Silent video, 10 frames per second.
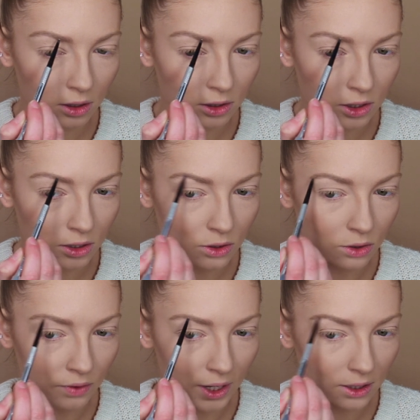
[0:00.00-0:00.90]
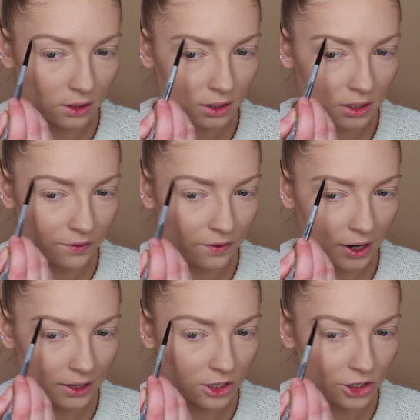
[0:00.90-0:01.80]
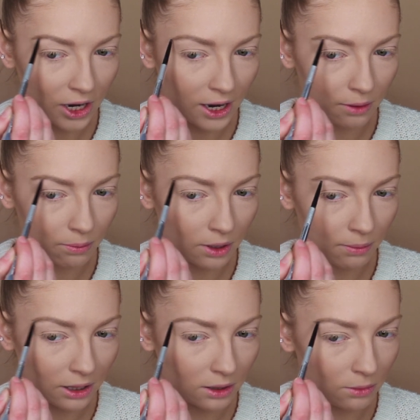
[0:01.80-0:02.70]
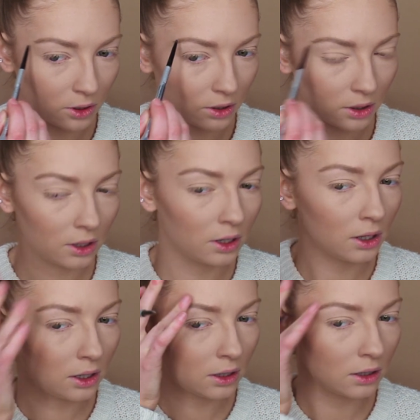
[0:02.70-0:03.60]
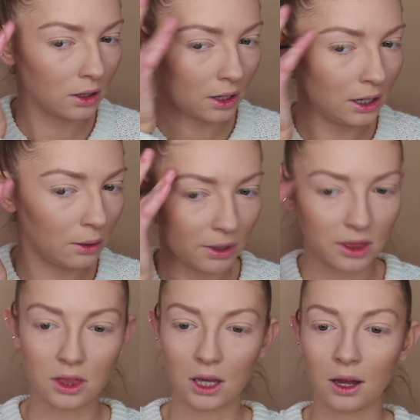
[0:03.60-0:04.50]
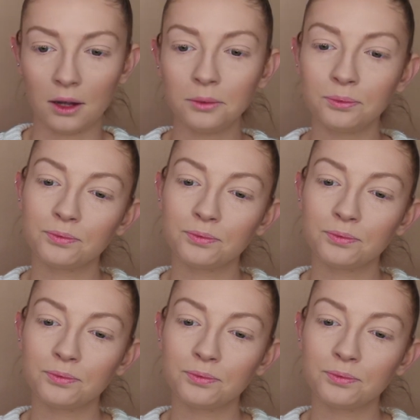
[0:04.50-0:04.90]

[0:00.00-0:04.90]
Just to sort of like define the shape and make them look a little bit thicker.